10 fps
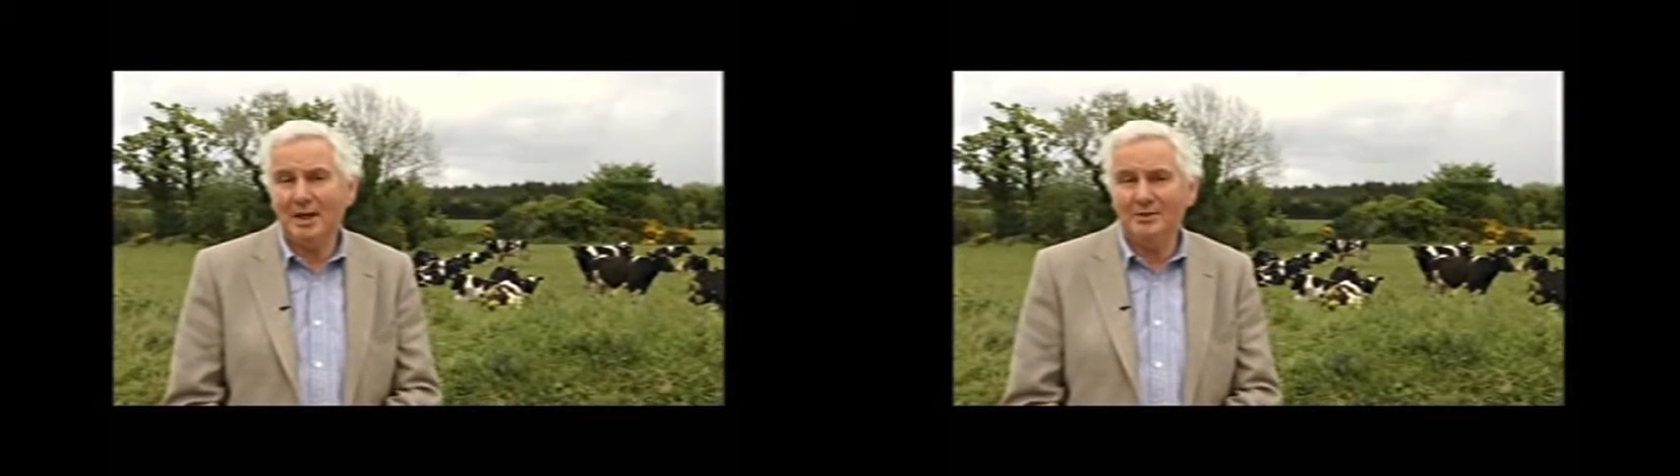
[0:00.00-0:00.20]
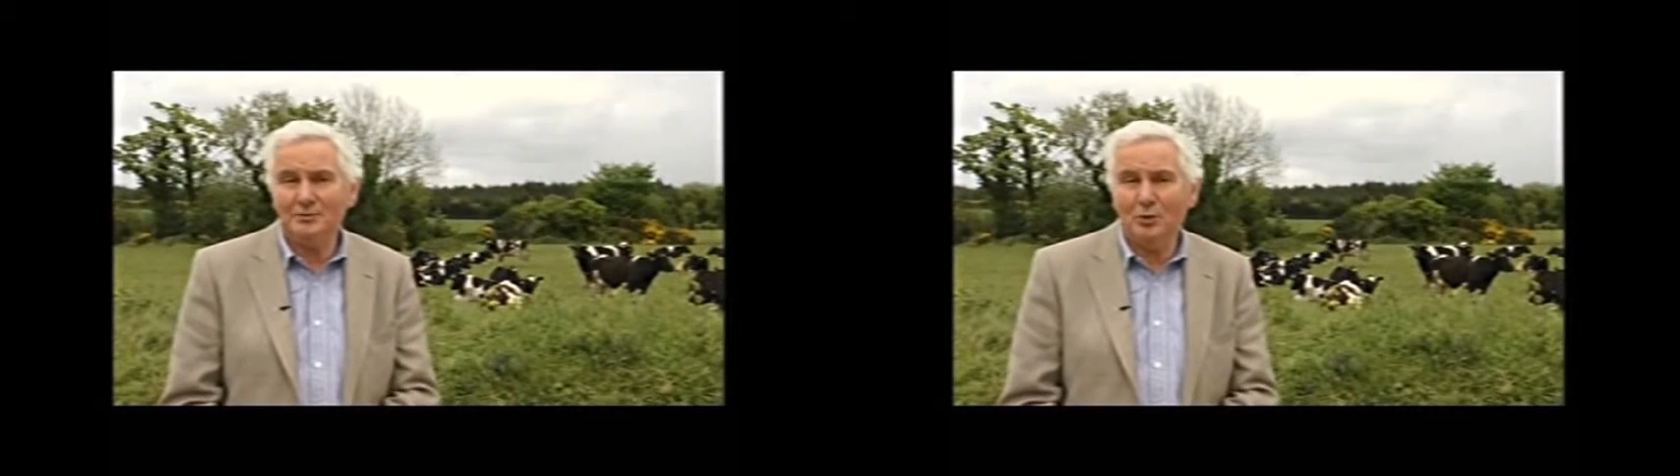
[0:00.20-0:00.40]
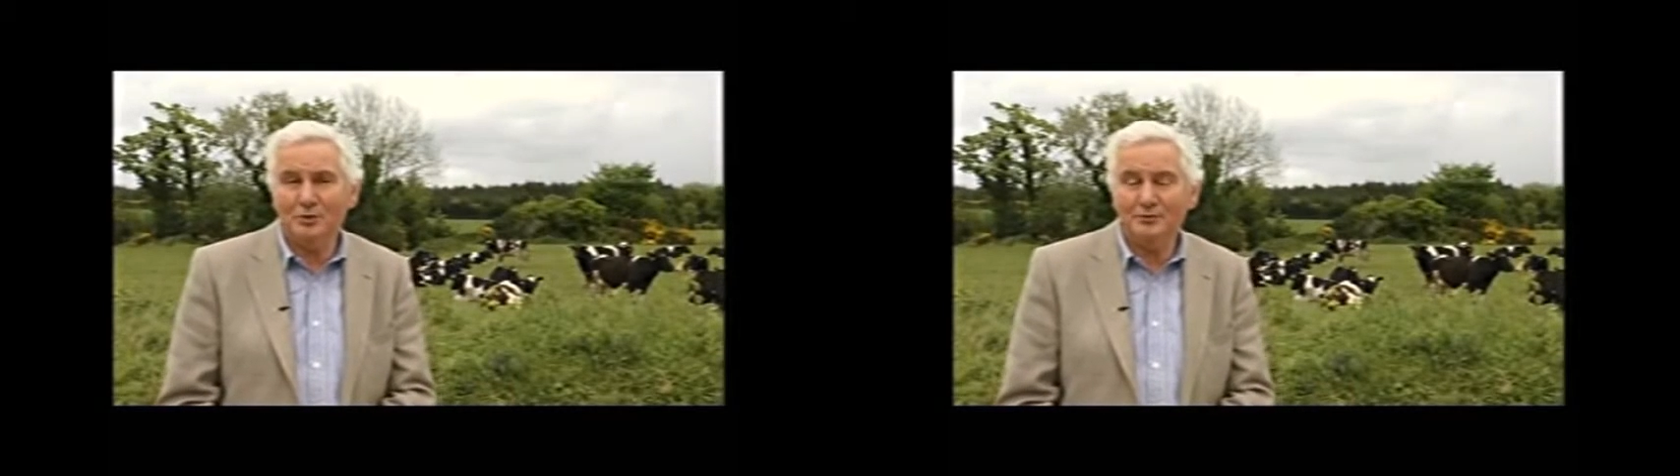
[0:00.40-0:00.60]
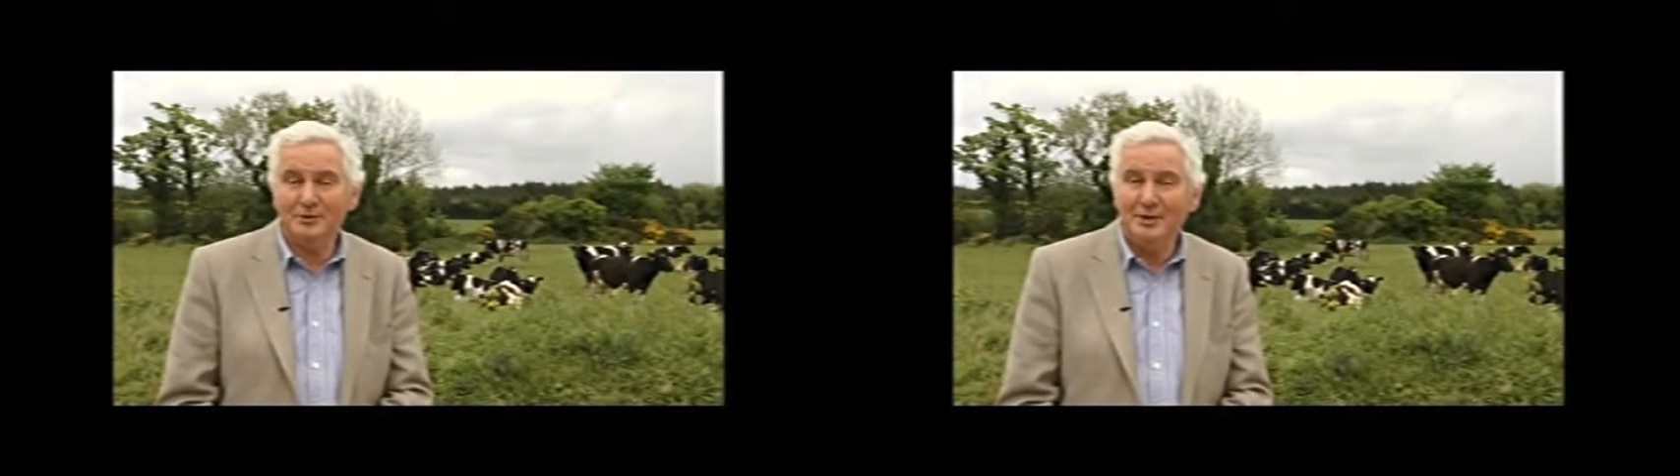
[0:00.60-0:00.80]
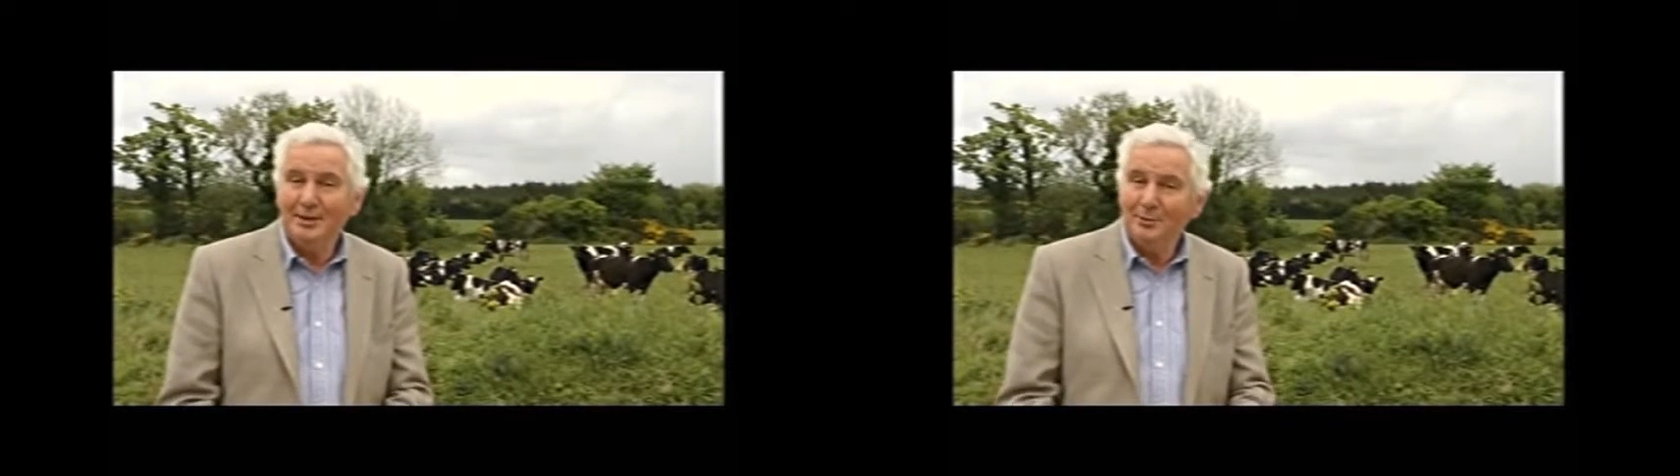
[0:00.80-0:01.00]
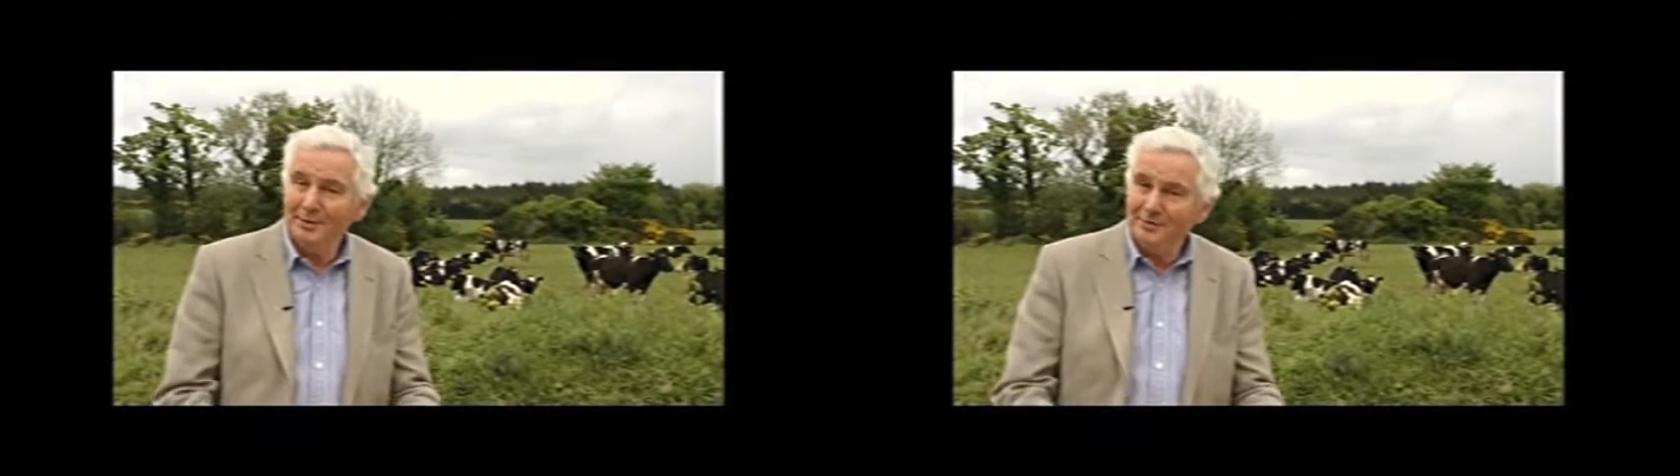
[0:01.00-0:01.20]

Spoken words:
in County Waterford, well,